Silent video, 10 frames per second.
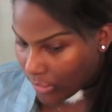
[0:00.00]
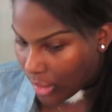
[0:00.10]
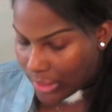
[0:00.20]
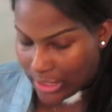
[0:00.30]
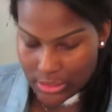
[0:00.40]

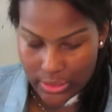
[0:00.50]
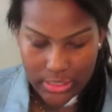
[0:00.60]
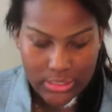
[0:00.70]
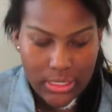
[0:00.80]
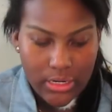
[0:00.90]
Okay, so I
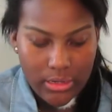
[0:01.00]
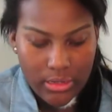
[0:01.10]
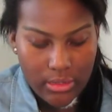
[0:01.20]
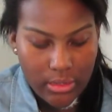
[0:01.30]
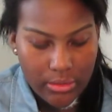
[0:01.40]
did
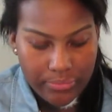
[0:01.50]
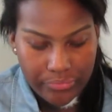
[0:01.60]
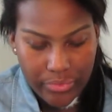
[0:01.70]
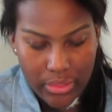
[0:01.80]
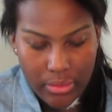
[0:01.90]

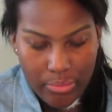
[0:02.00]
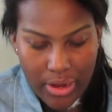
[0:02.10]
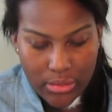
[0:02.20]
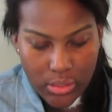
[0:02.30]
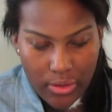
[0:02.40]
the
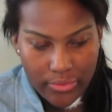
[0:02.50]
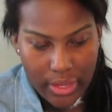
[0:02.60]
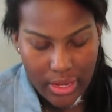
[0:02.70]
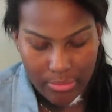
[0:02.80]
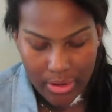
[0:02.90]
brows off
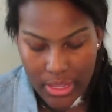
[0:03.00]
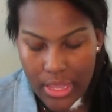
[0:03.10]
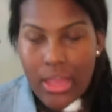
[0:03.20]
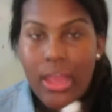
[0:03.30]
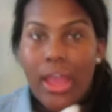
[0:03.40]
camera,
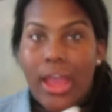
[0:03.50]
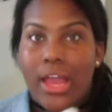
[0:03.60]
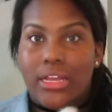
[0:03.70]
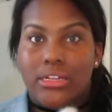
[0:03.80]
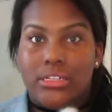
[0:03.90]

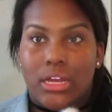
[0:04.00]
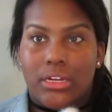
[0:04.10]
and